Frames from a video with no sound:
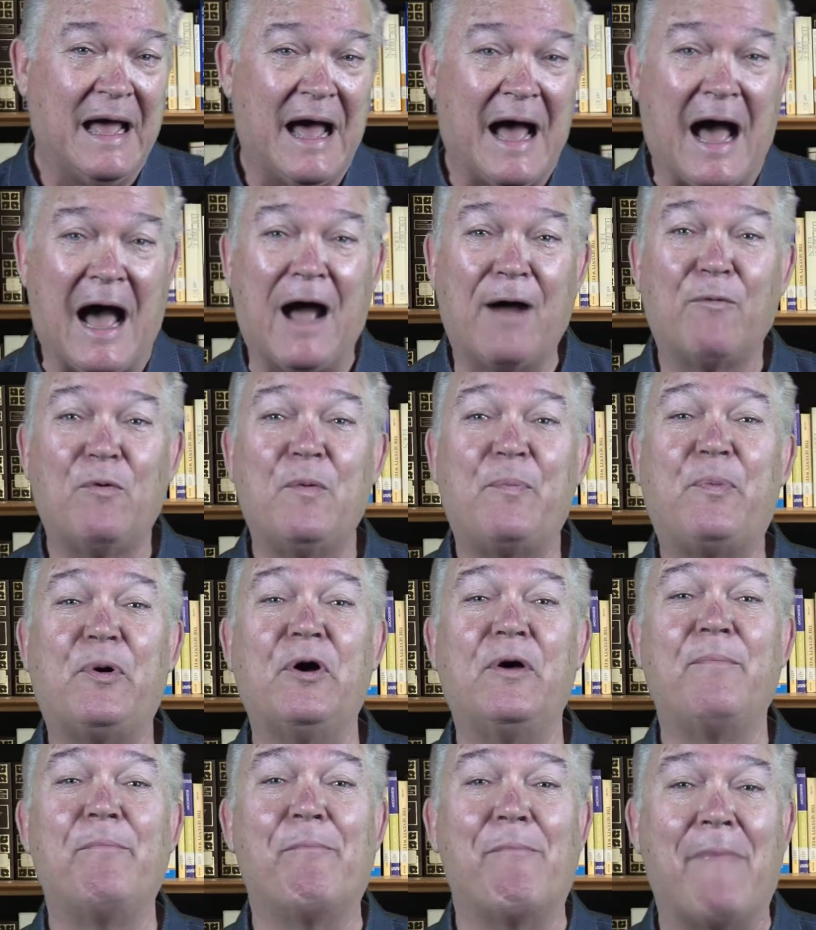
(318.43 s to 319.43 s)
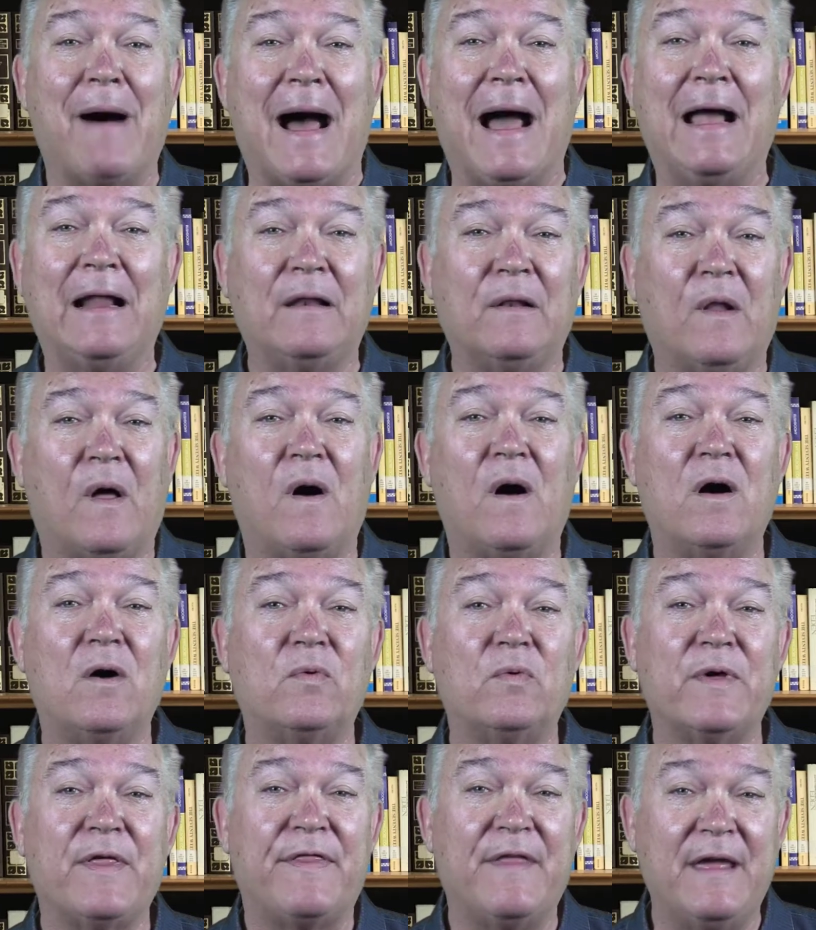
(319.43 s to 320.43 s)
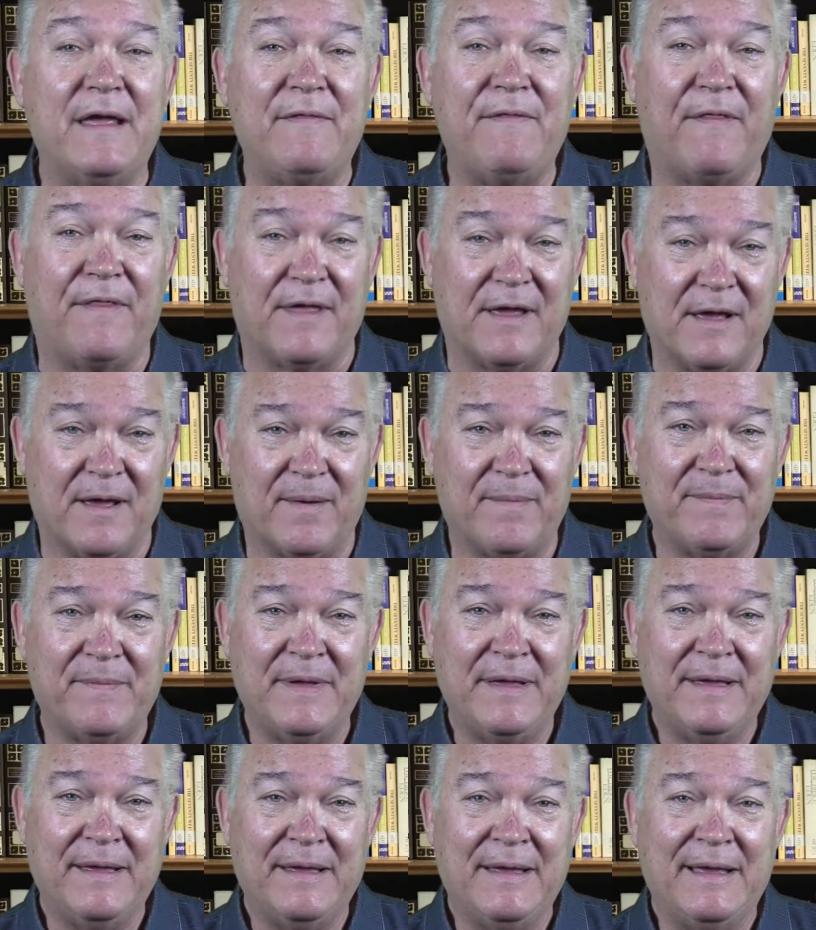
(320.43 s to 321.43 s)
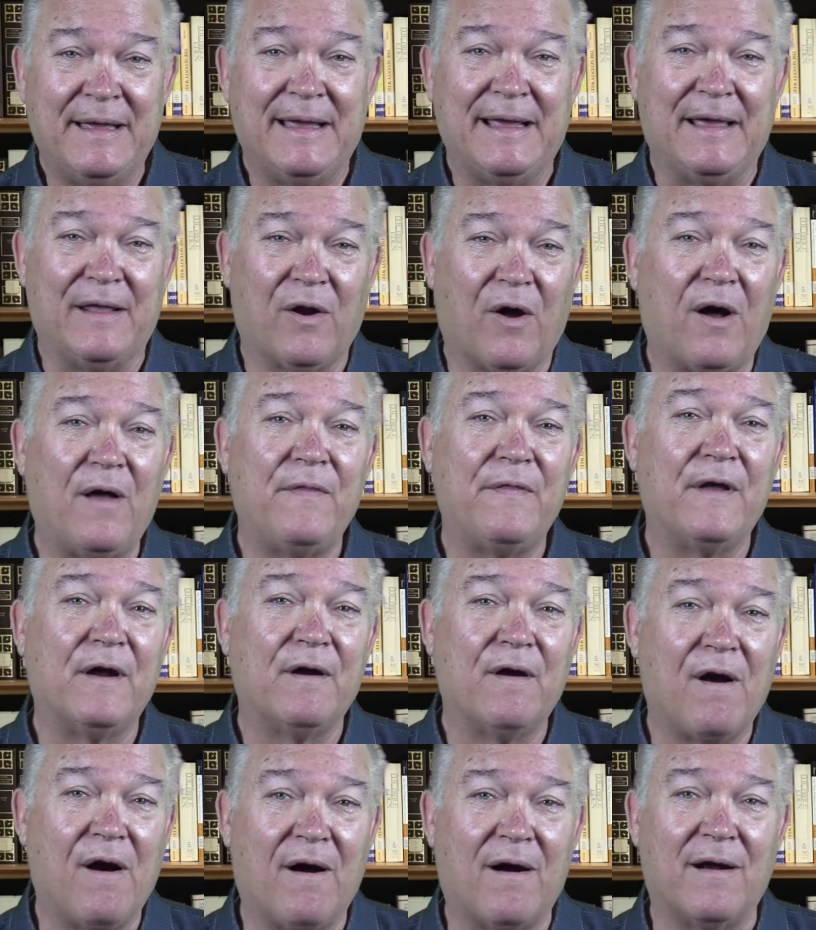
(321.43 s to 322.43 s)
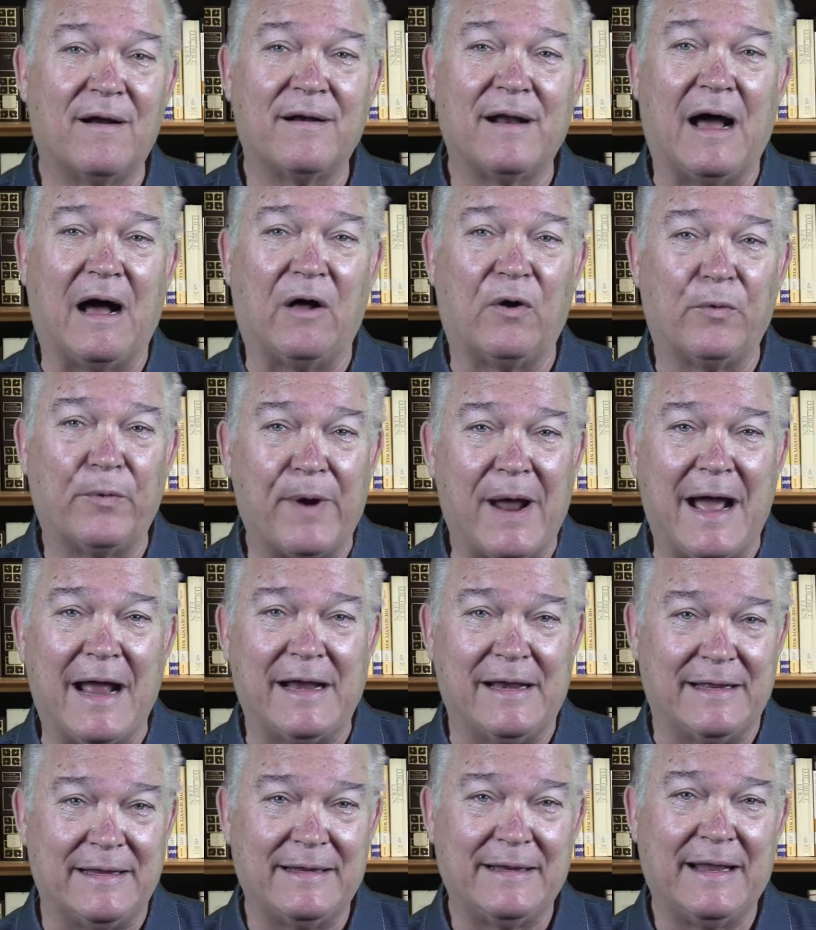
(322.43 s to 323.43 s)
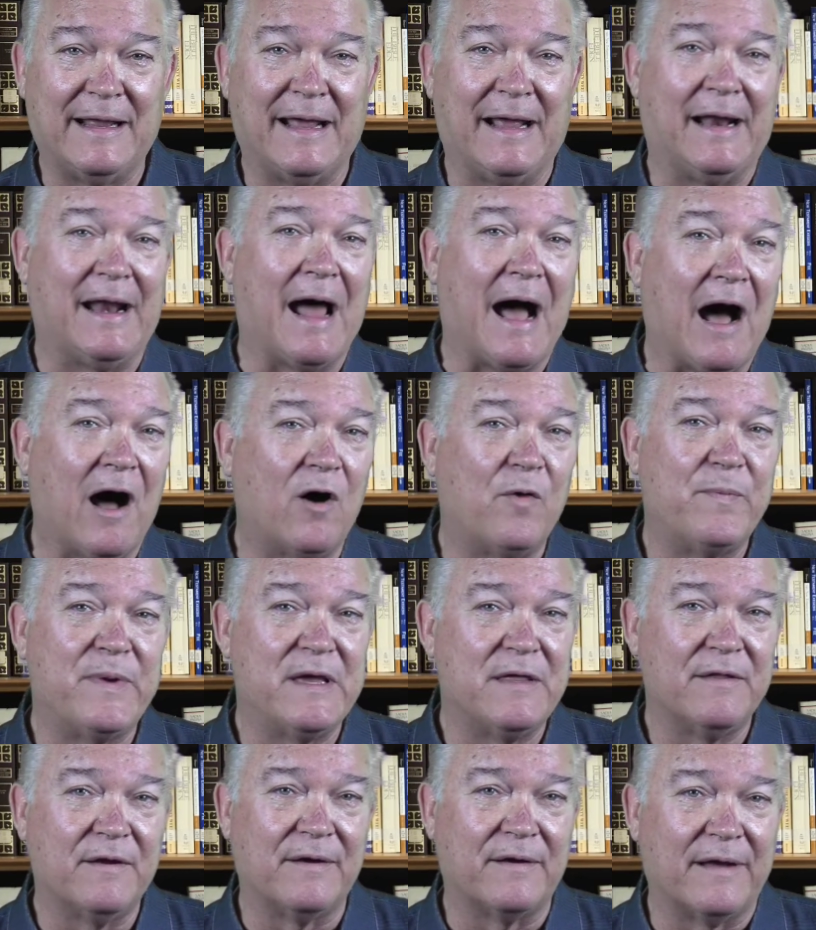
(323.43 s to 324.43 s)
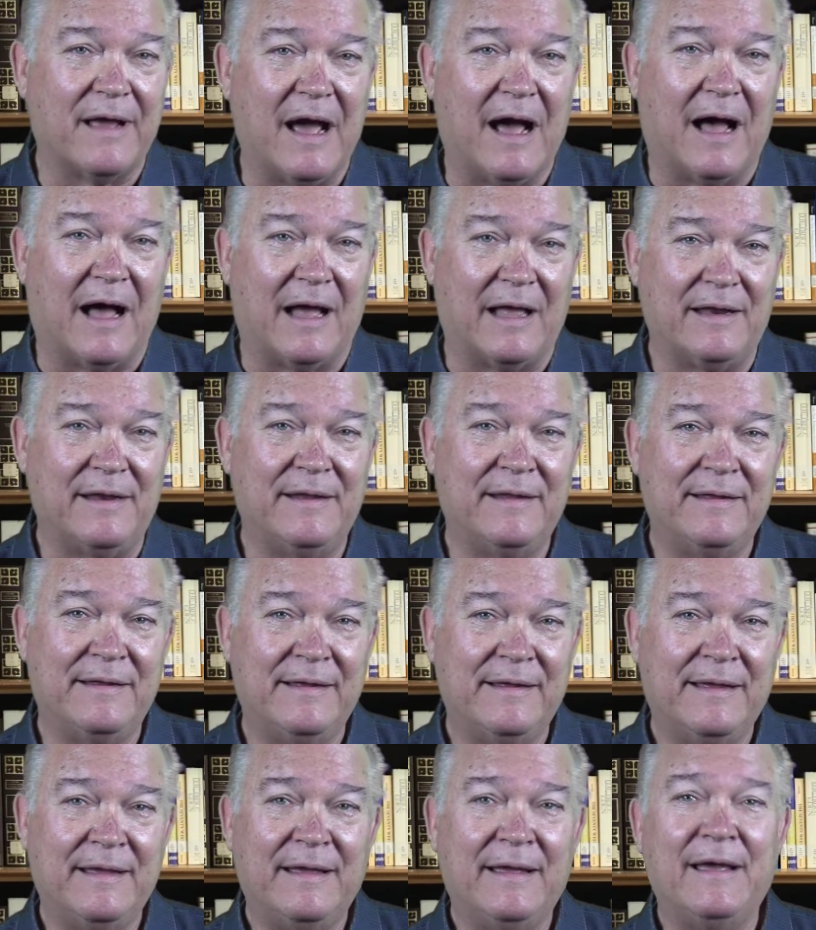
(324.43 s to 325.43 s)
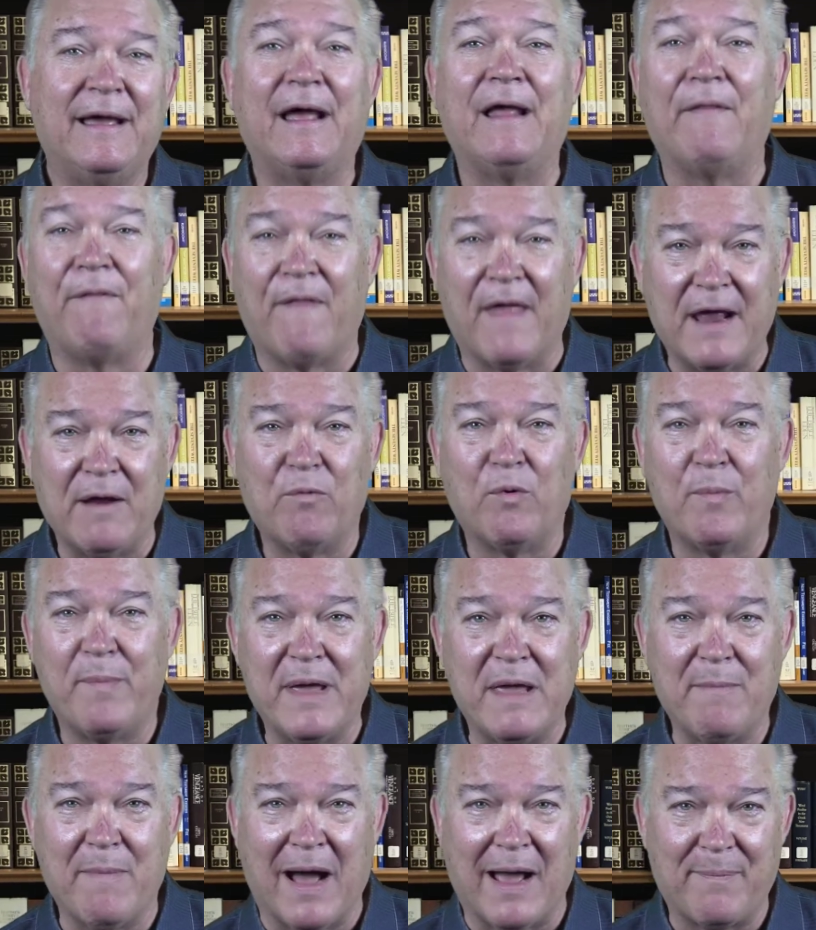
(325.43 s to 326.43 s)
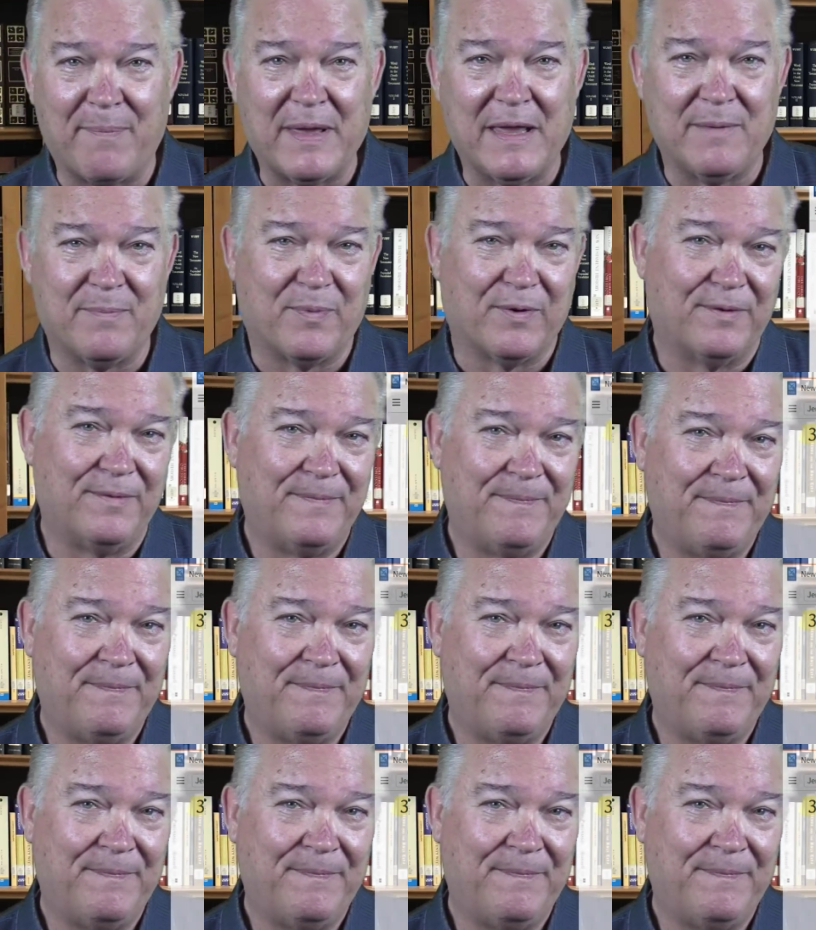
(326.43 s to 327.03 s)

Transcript: I will put my law within them, and on their heart I'll write it, and I'll be their God, and they will be my people.